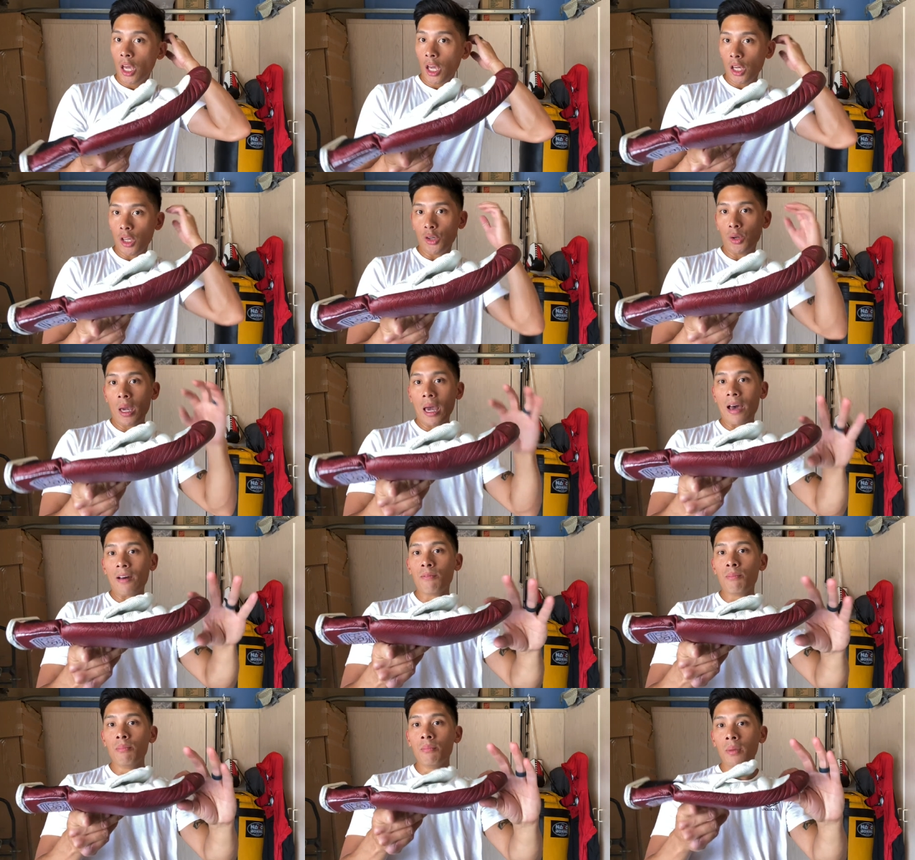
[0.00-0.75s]
you
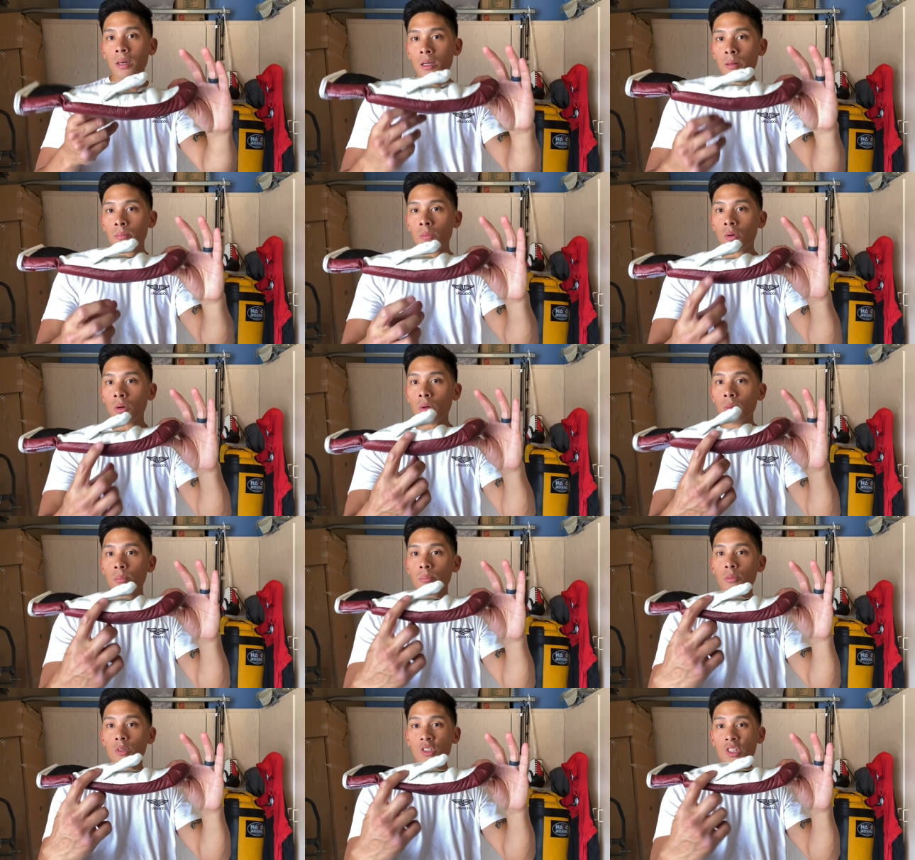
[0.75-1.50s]
have
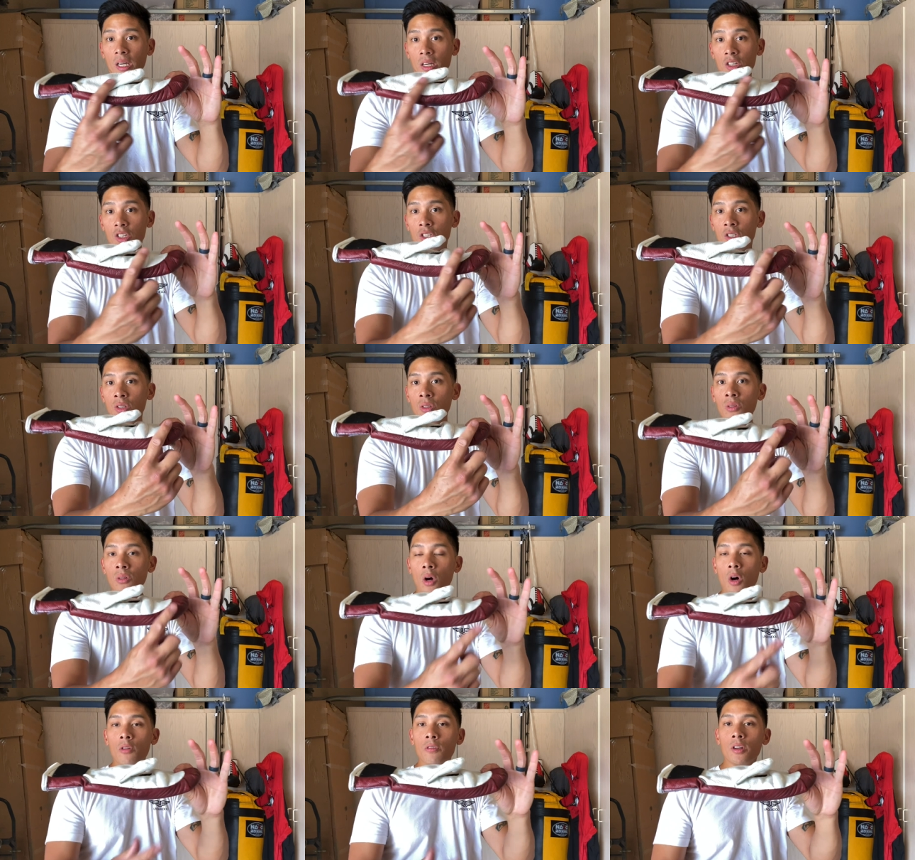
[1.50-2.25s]
minimal protection
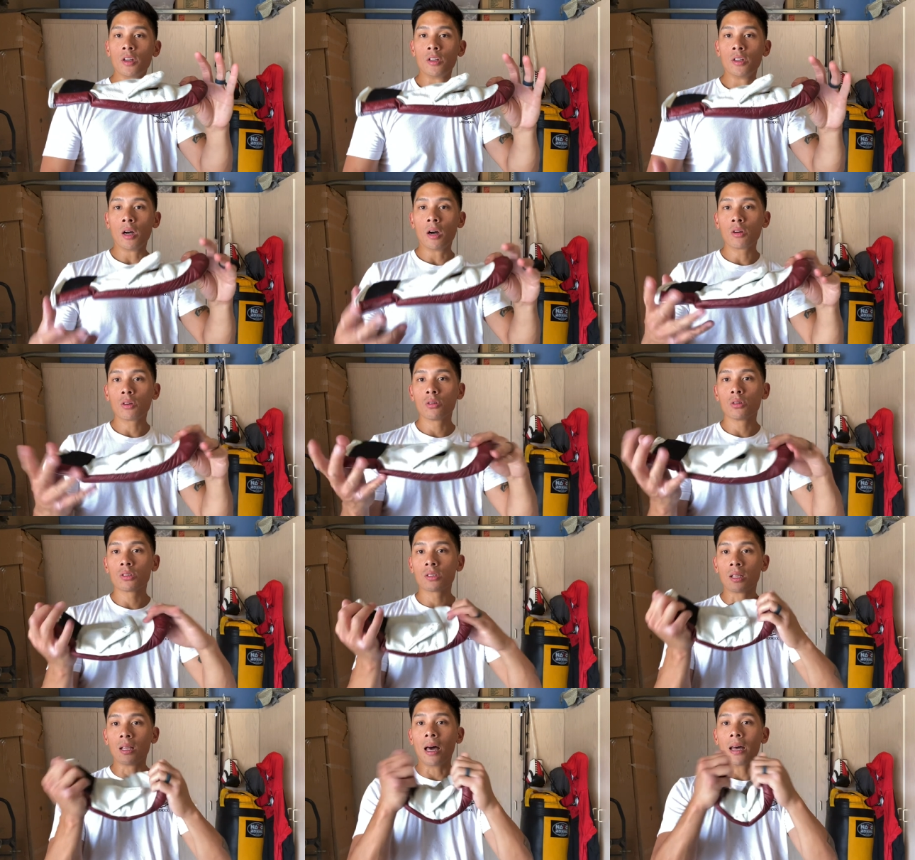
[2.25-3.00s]
over your
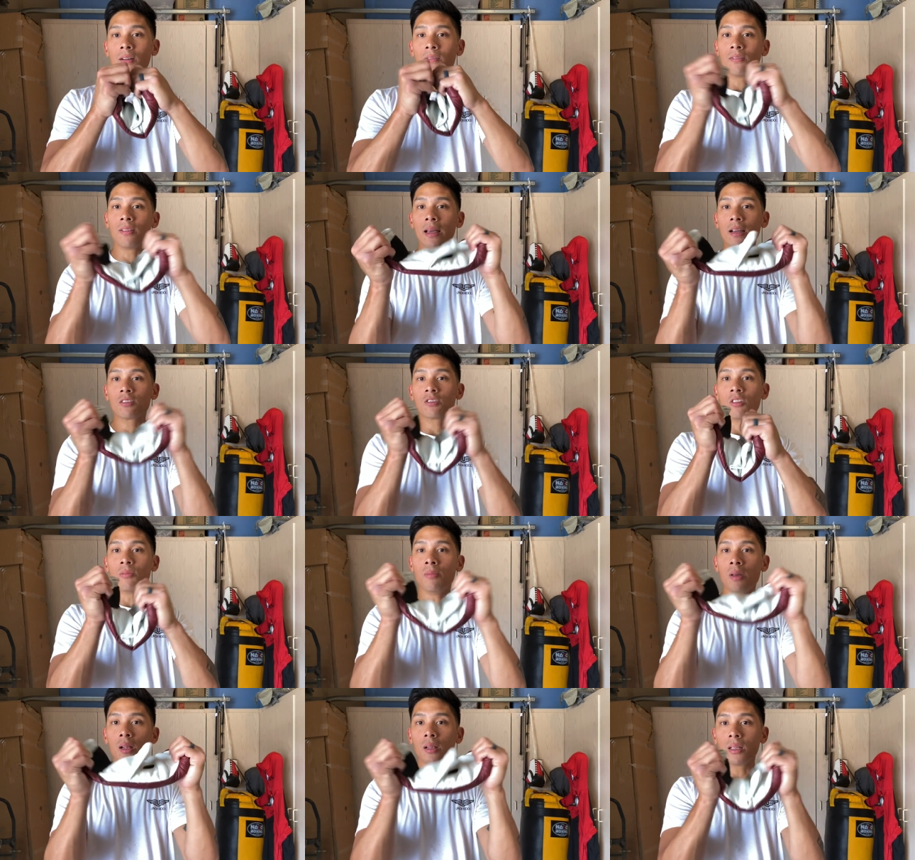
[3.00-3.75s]
knuckles, a lot of
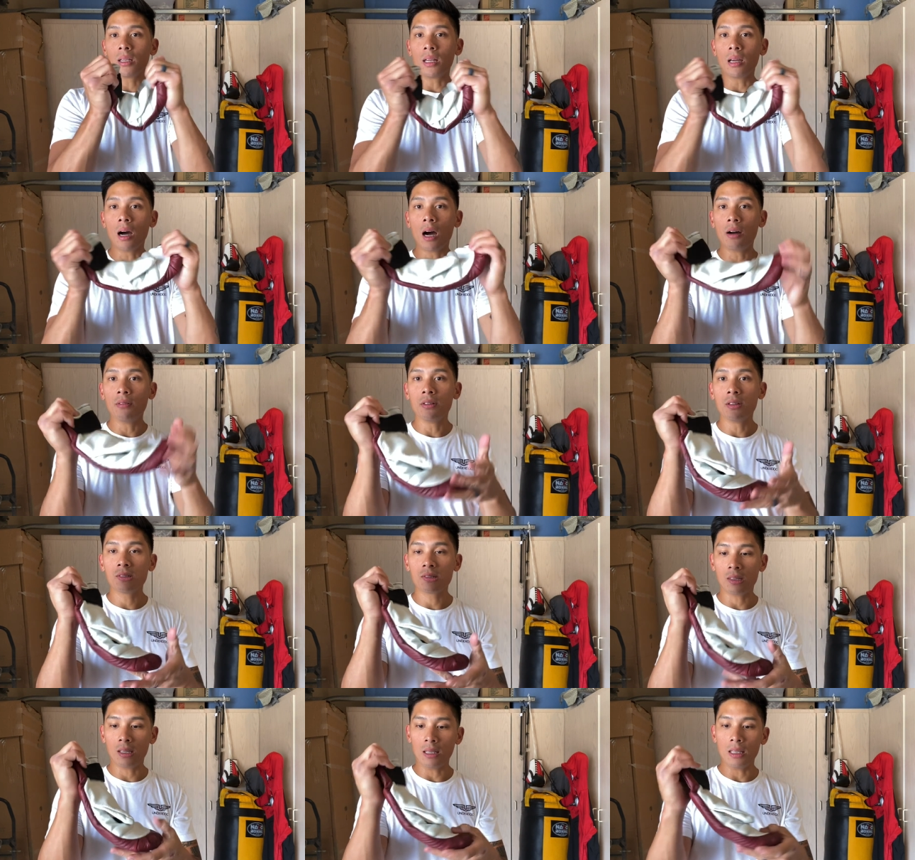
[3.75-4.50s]
flexibility.
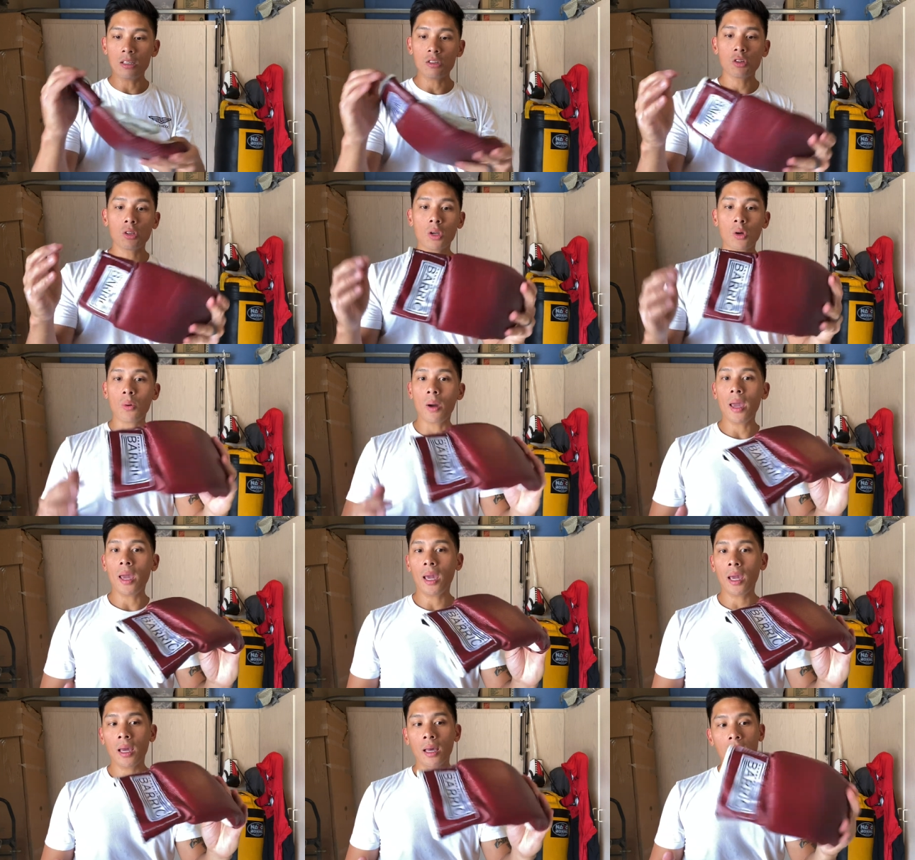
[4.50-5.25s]
Obviously these only
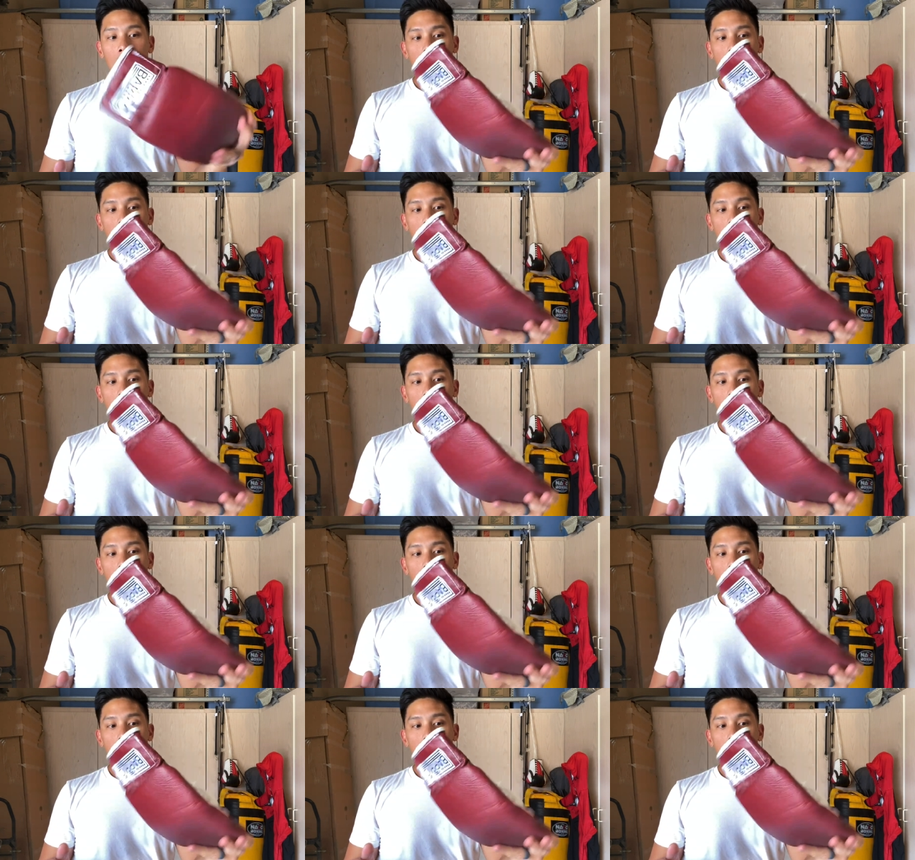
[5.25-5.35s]
weigh